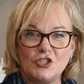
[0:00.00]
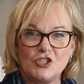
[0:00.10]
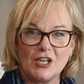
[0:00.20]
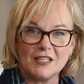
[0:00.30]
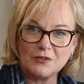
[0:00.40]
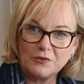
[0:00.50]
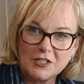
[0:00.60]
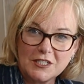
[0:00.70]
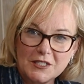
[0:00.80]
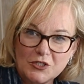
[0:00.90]
Just
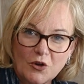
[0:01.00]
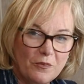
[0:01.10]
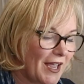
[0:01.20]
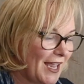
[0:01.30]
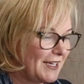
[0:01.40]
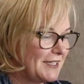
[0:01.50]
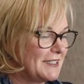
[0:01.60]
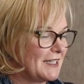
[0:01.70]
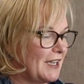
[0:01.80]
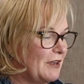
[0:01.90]
wanted to stop
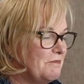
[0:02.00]
and